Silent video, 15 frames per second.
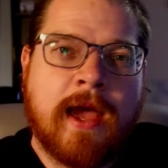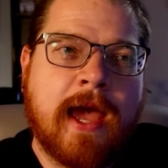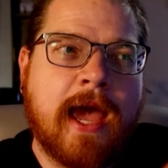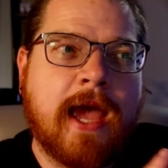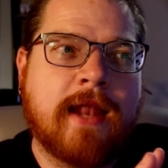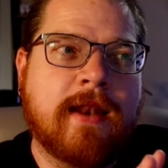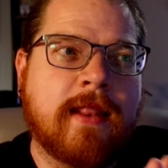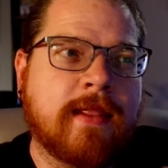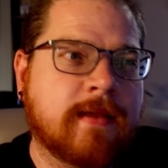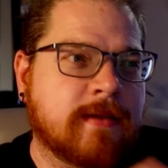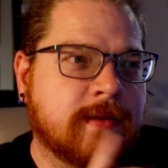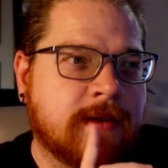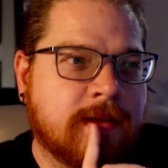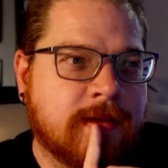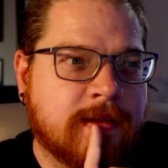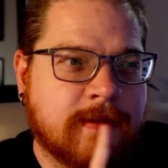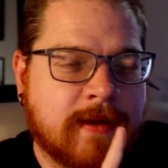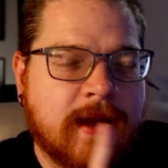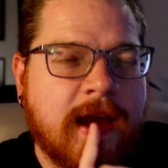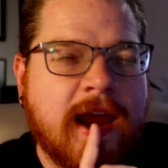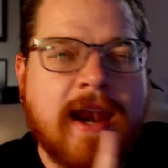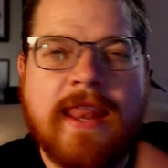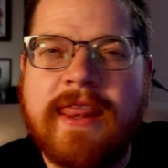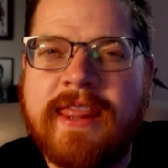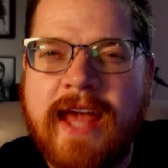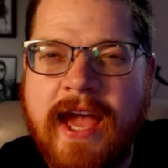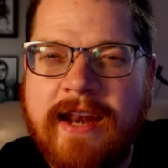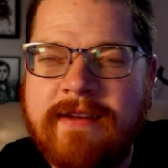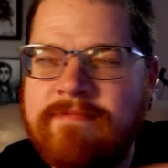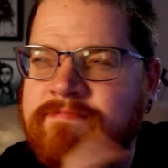And and
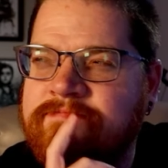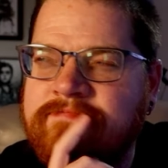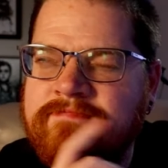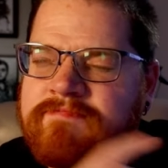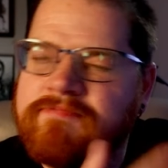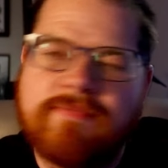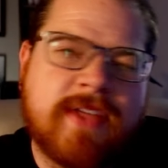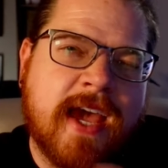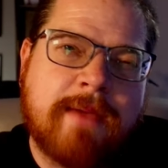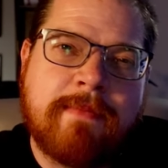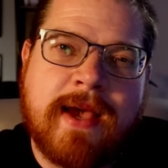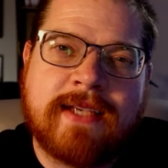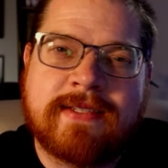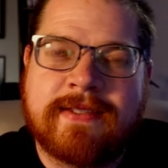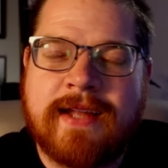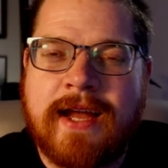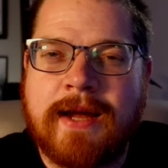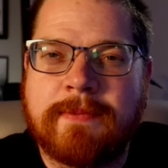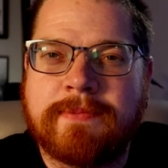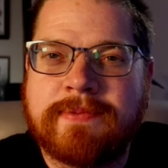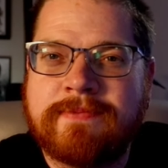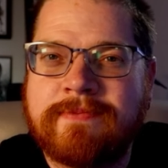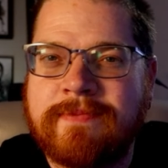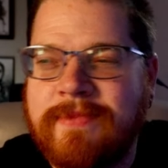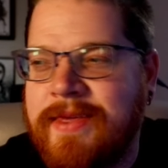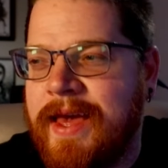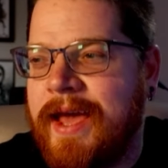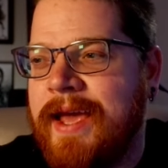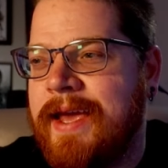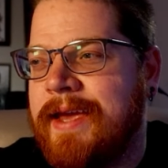then they messed up
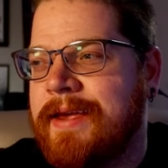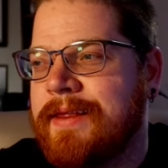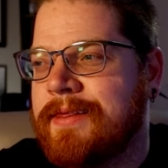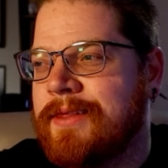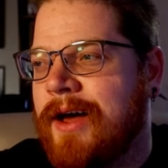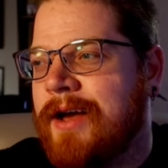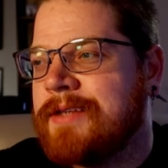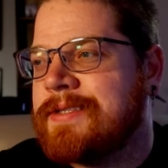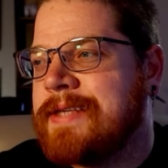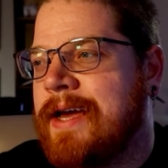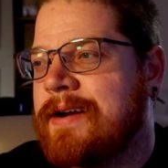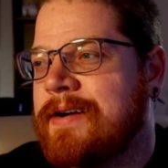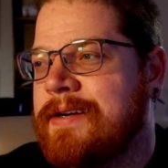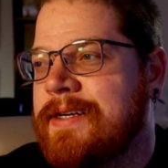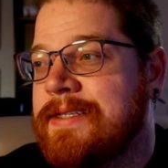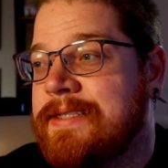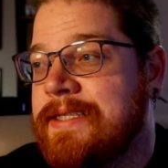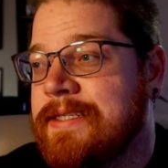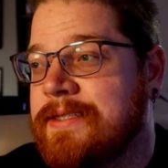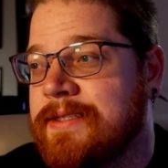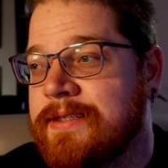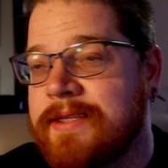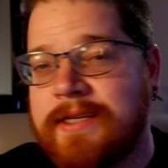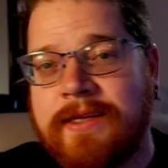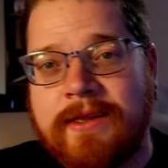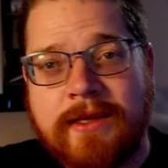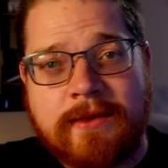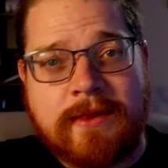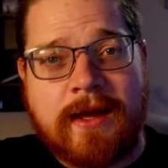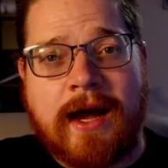they lost out on a deal. They,
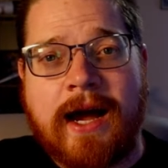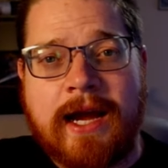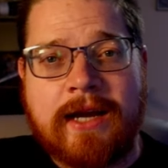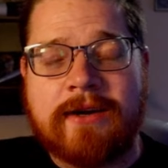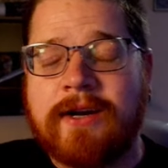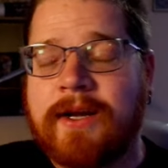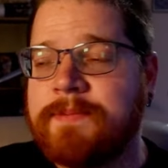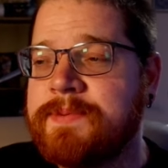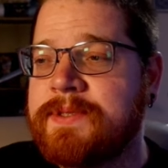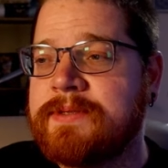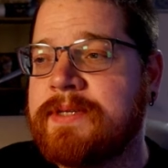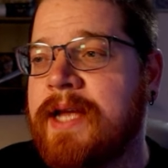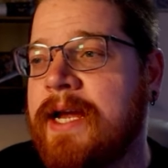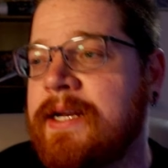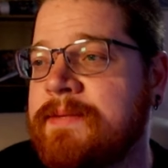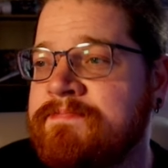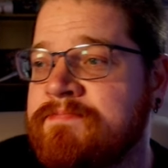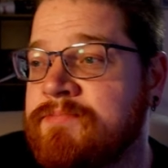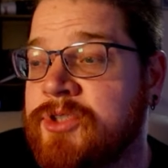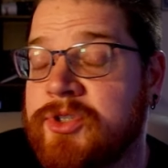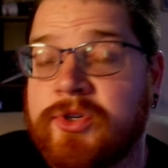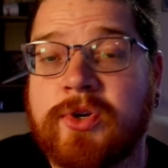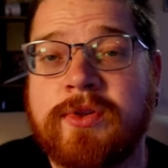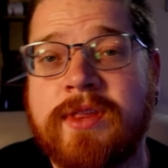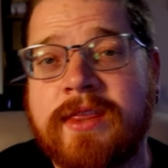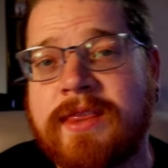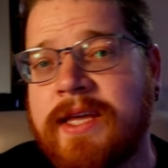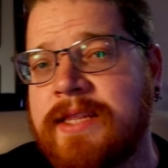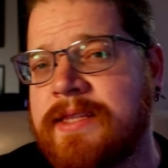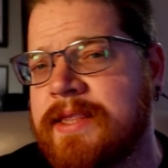the the higher ups kind of screwed the
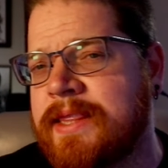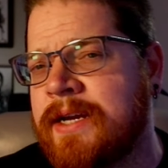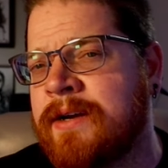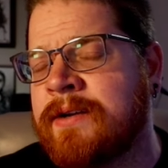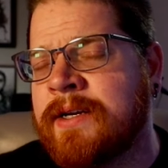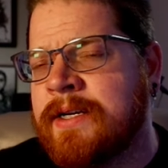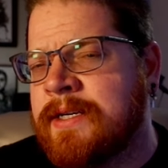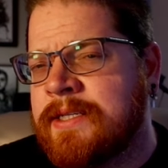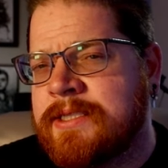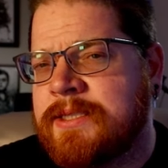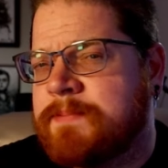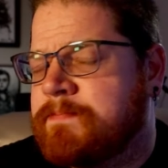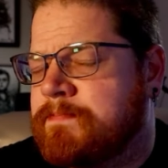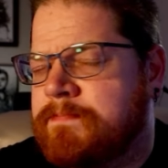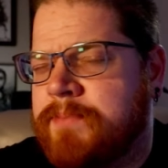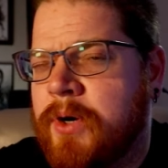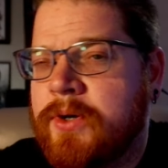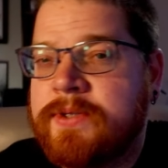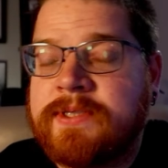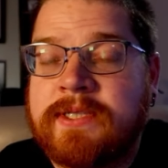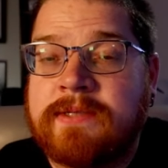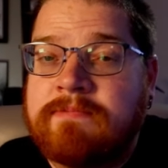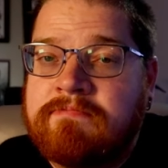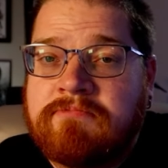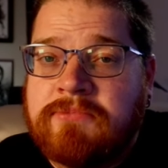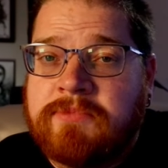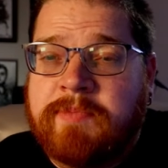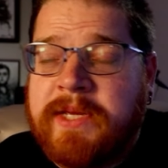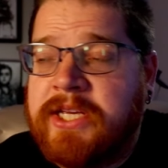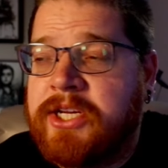thing that they're supposed to
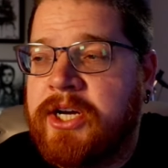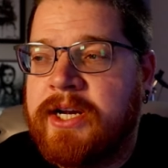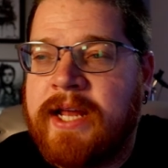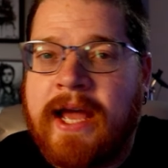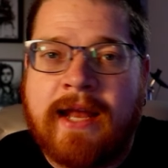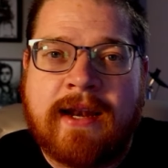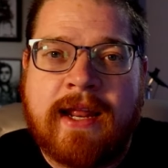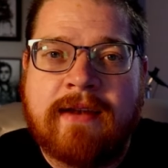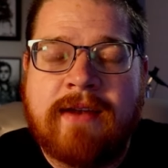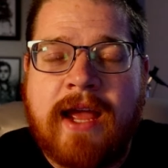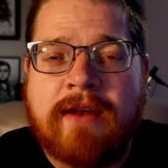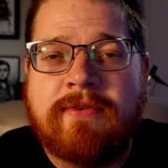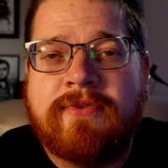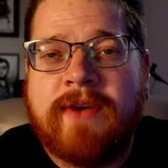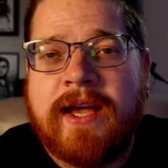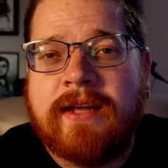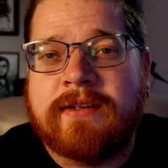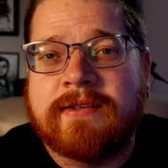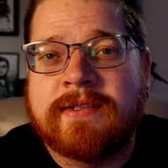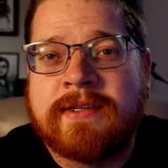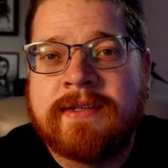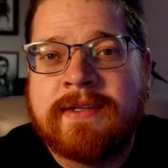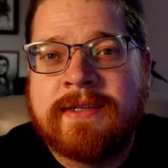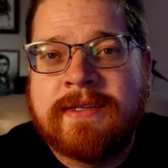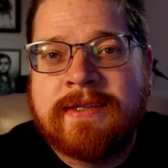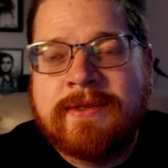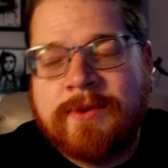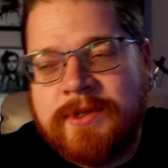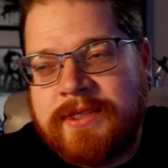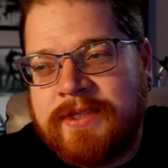be good at and and failed,
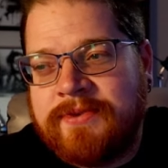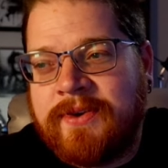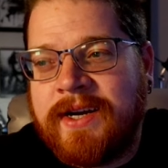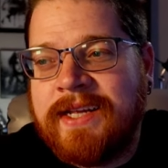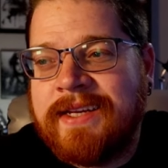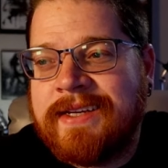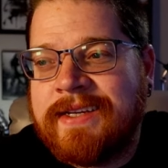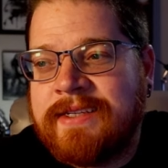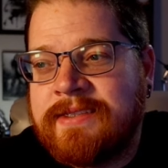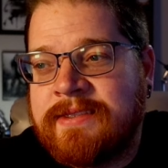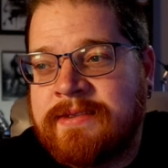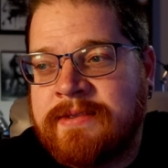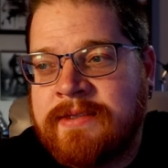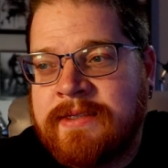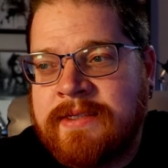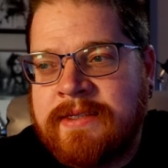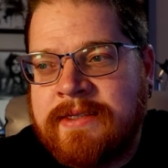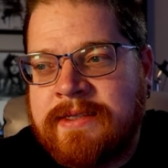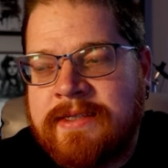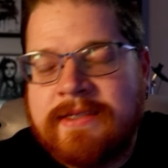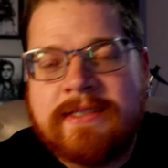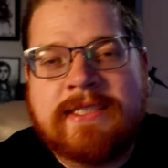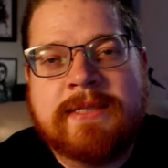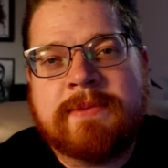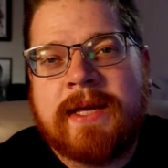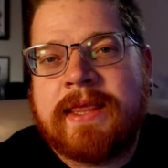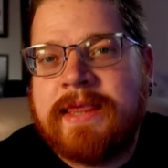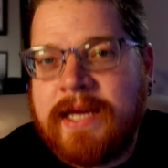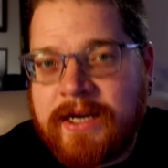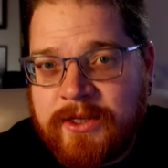which is funny because doesn't seem like
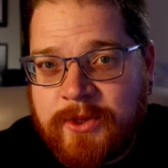they're the